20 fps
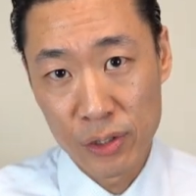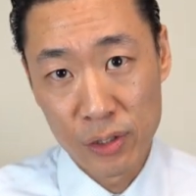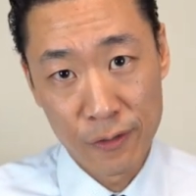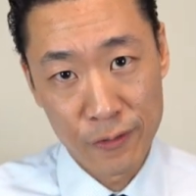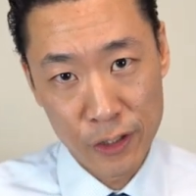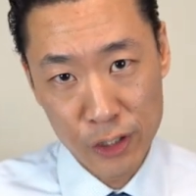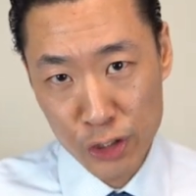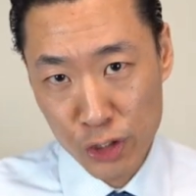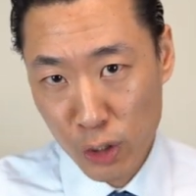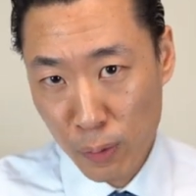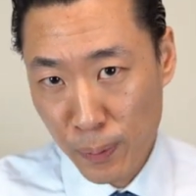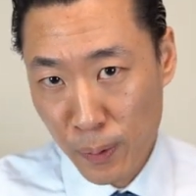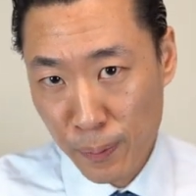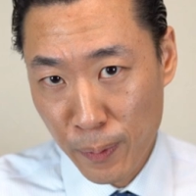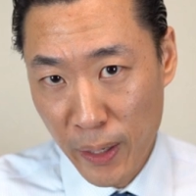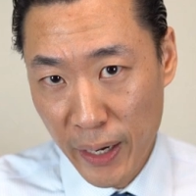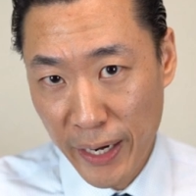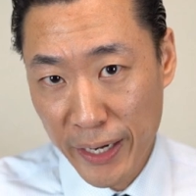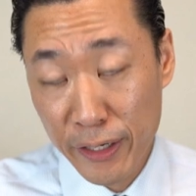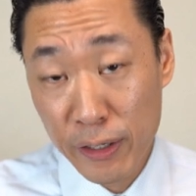So if you're a sole
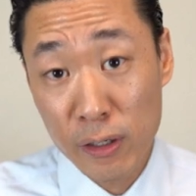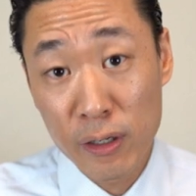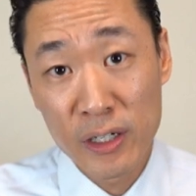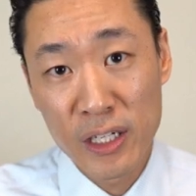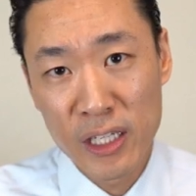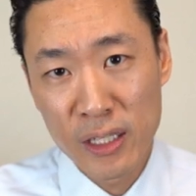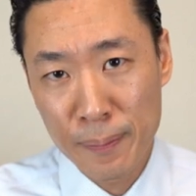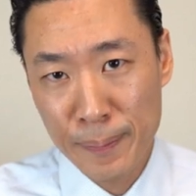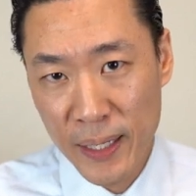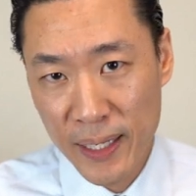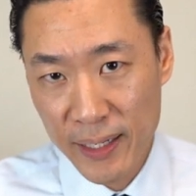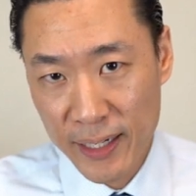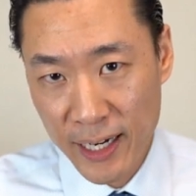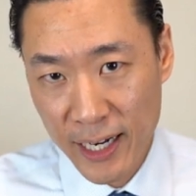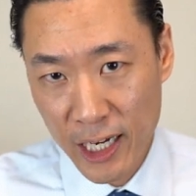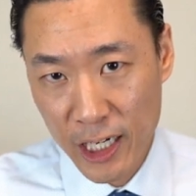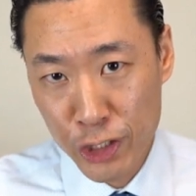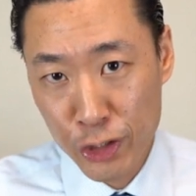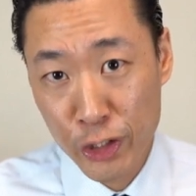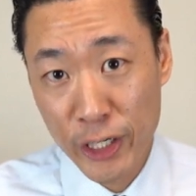proprietor or an independent
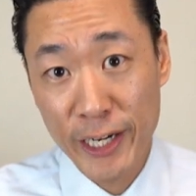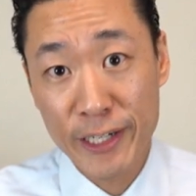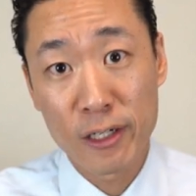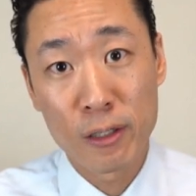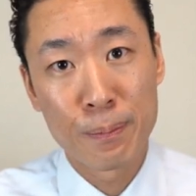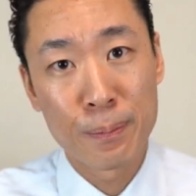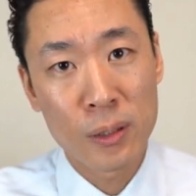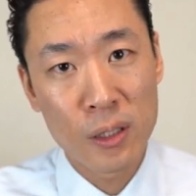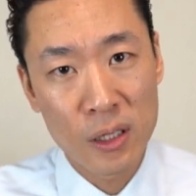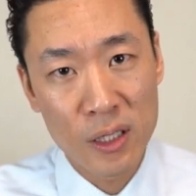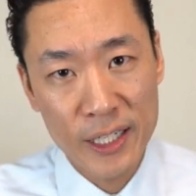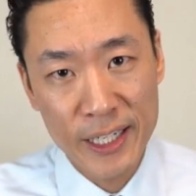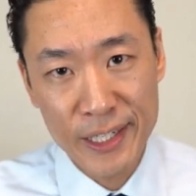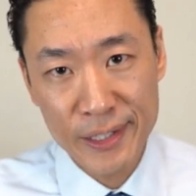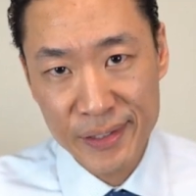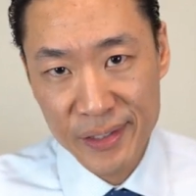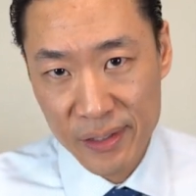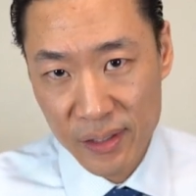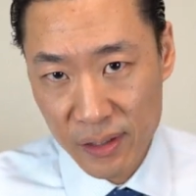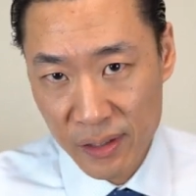contractor,
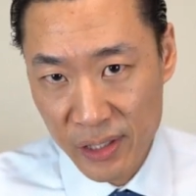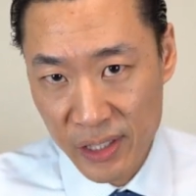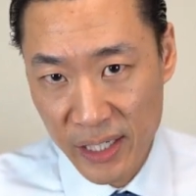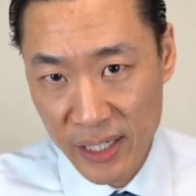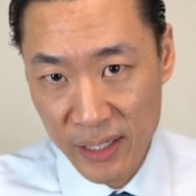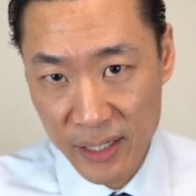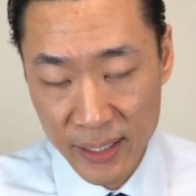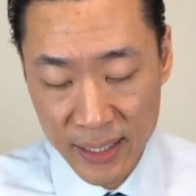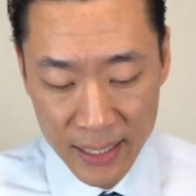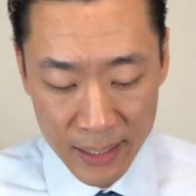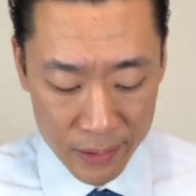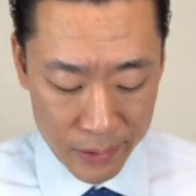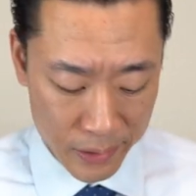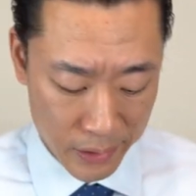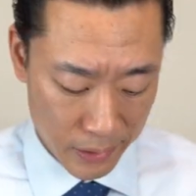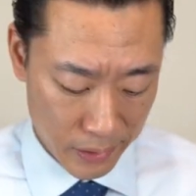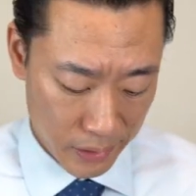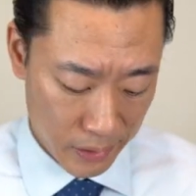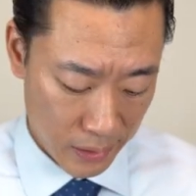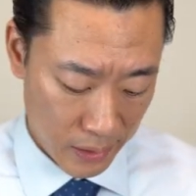please see an
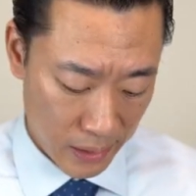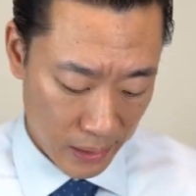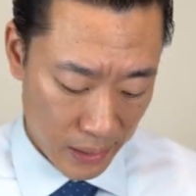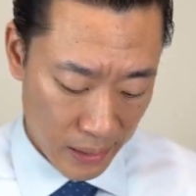accountant.